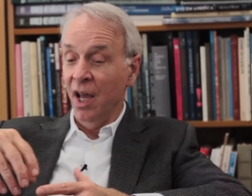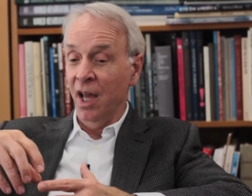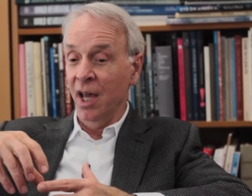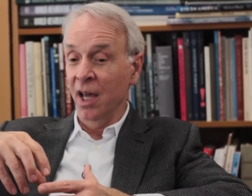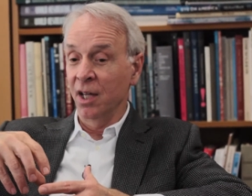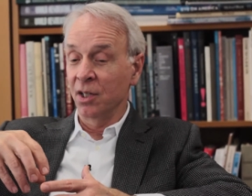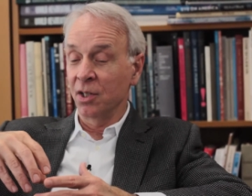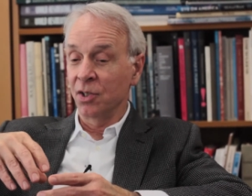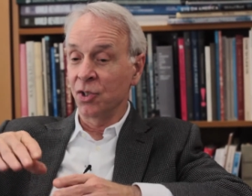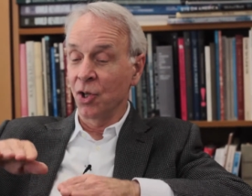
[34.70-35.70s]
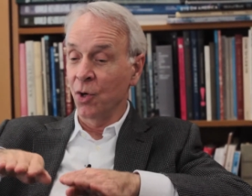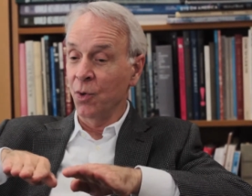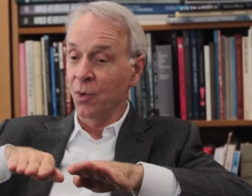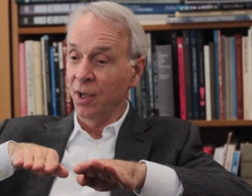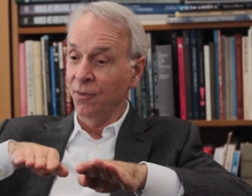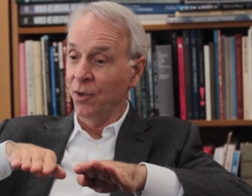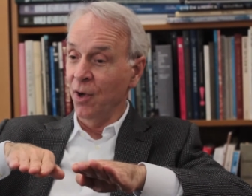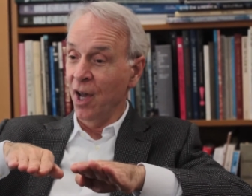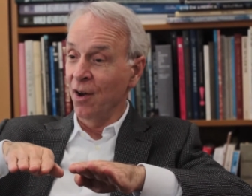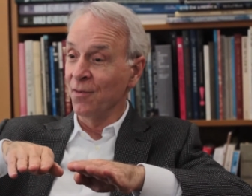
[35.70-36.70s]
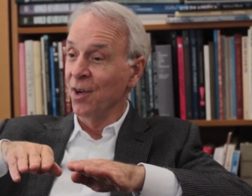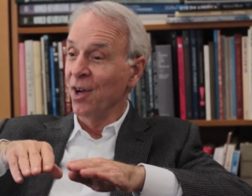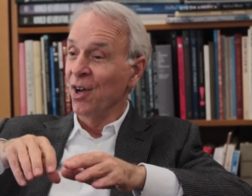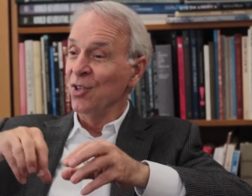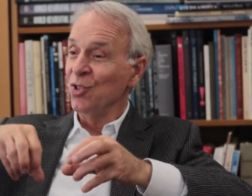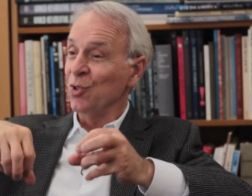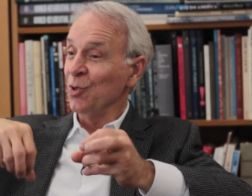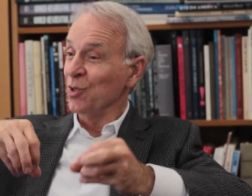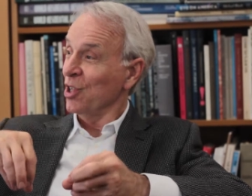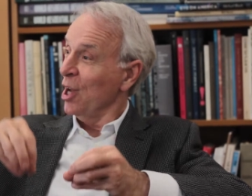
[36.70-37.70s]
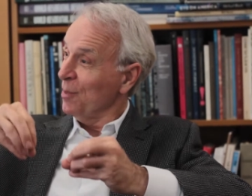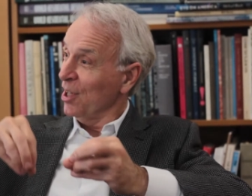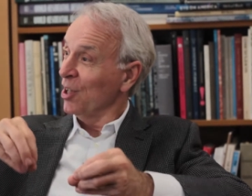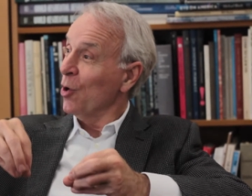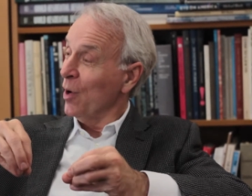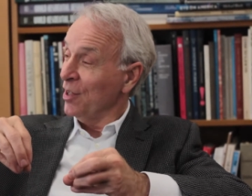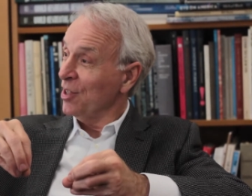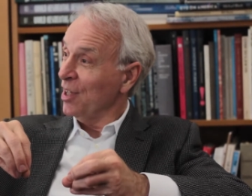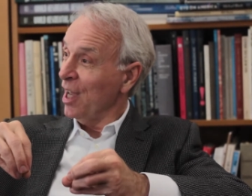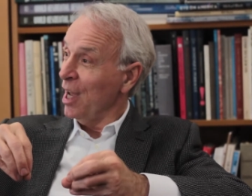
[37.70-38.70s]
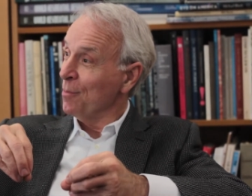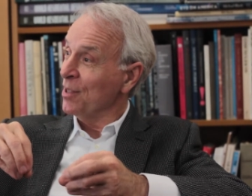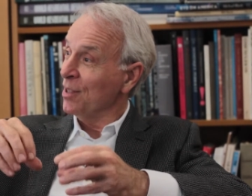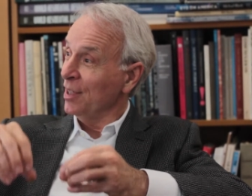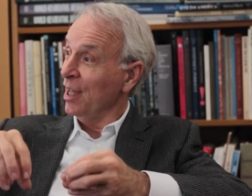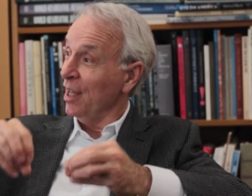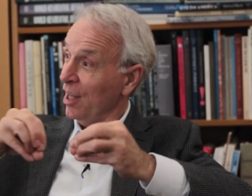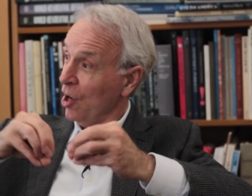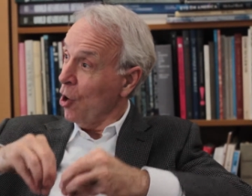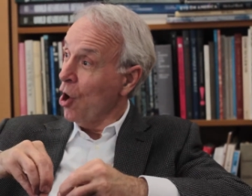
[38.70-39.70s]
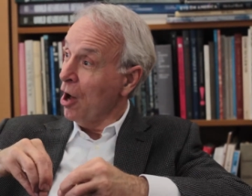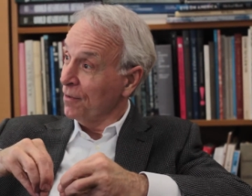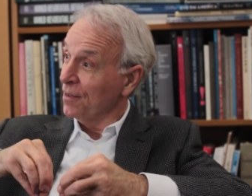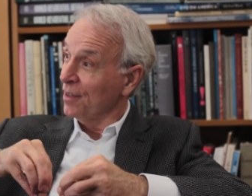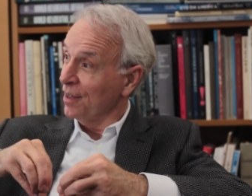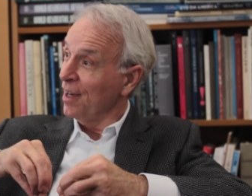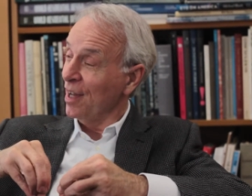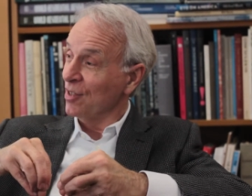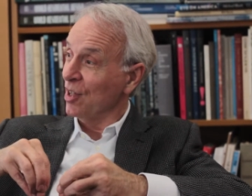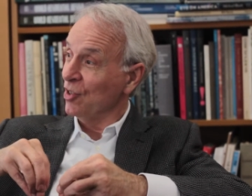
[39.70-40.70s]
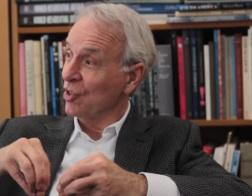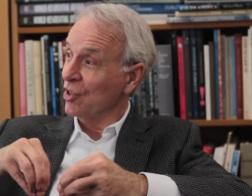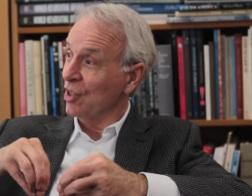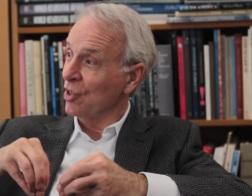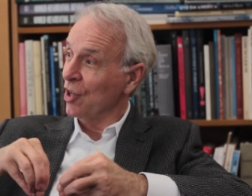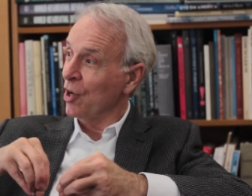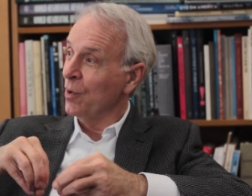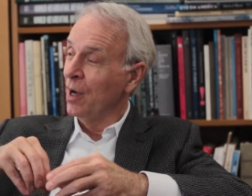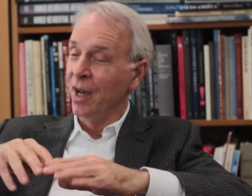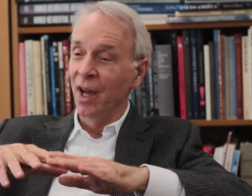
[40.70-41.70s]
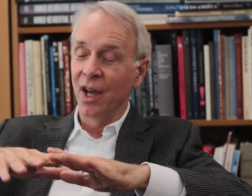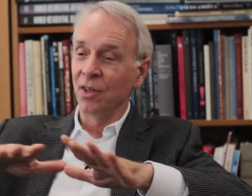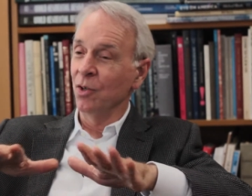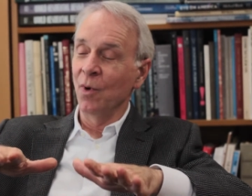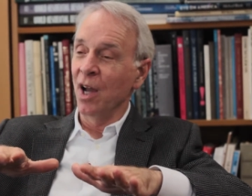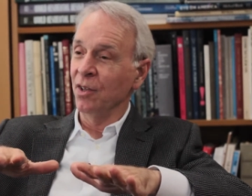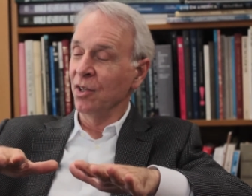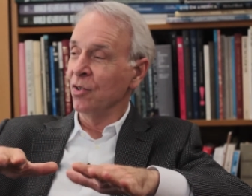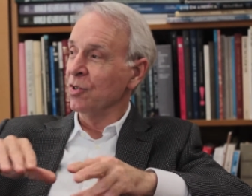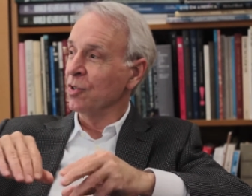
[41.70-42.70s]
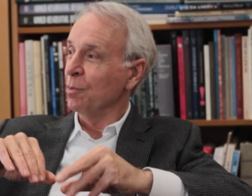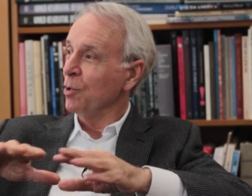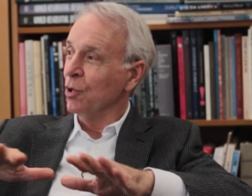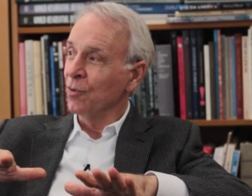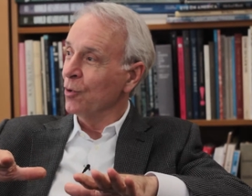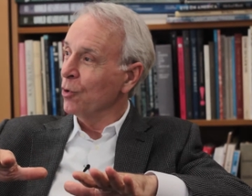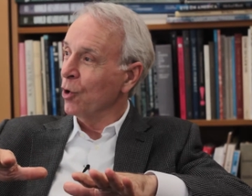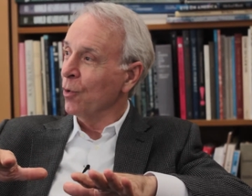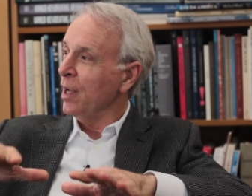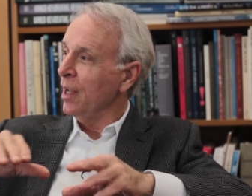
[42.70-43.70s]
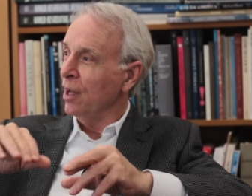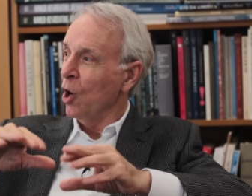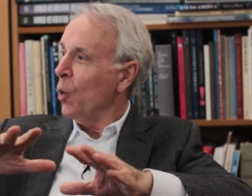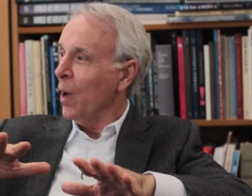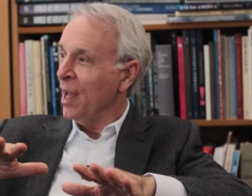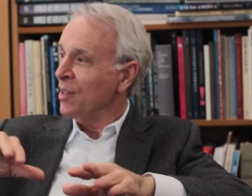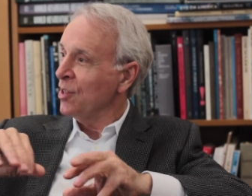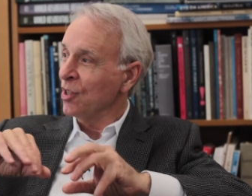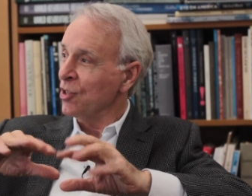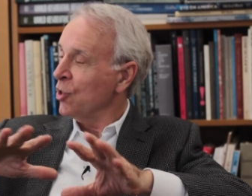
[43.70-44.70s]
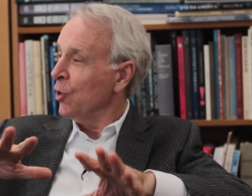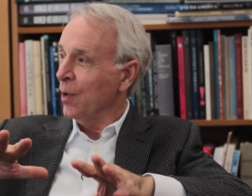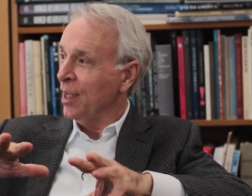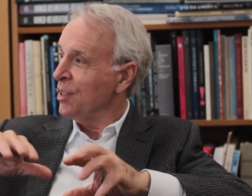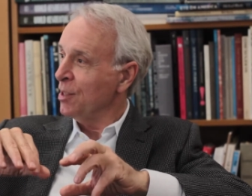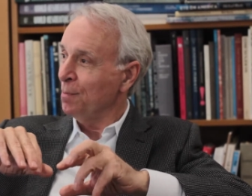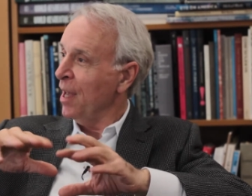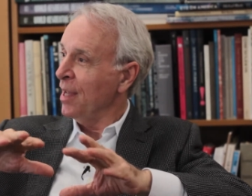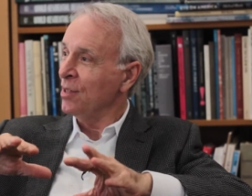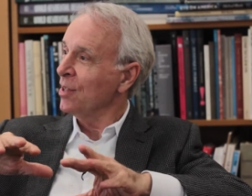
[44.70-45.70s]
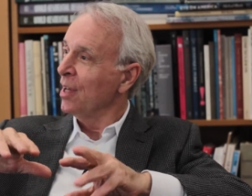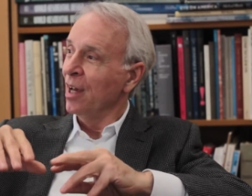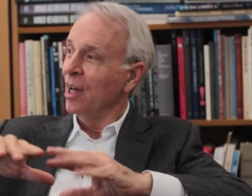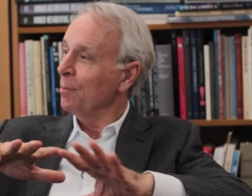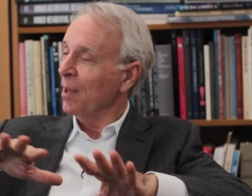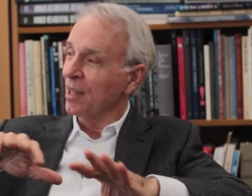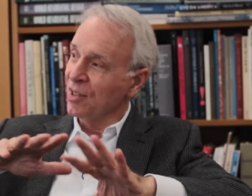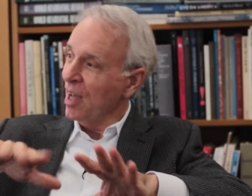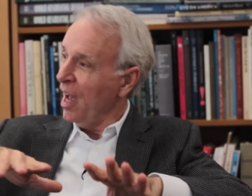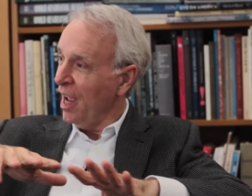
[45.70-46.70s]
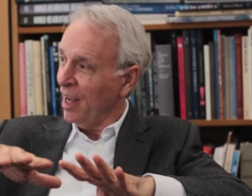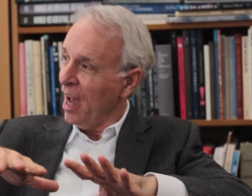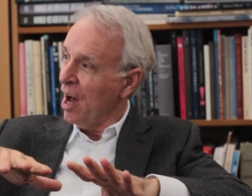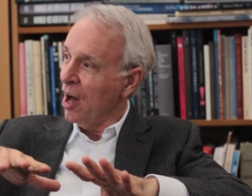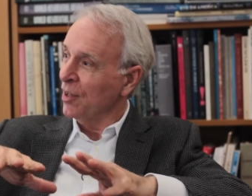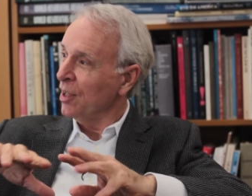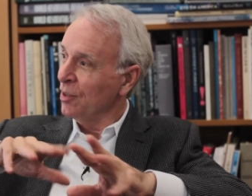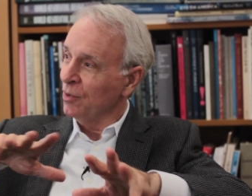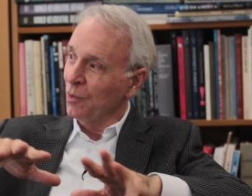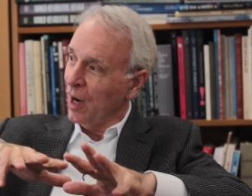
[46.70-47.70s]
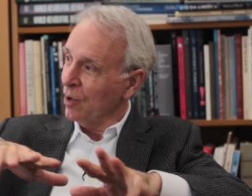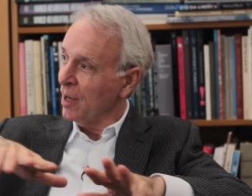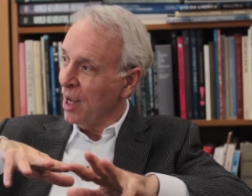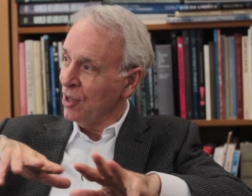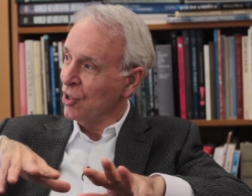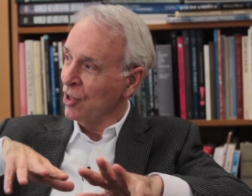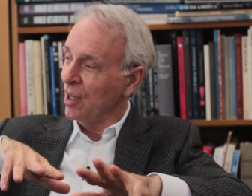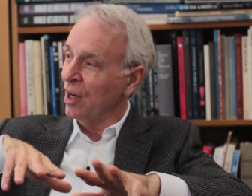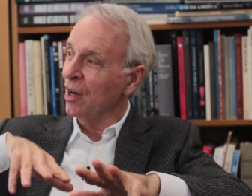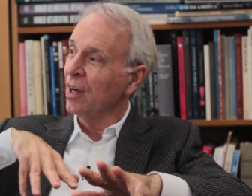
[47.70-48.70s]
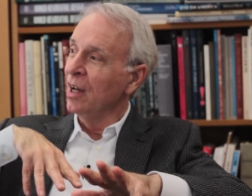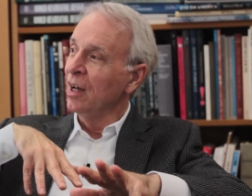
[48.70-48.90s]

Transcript: and so if you have students coming and going to the campus and getting off at San Jacinto, and then right there's a beautiful creek, oasis, green space, and a place to hang out and recreation there,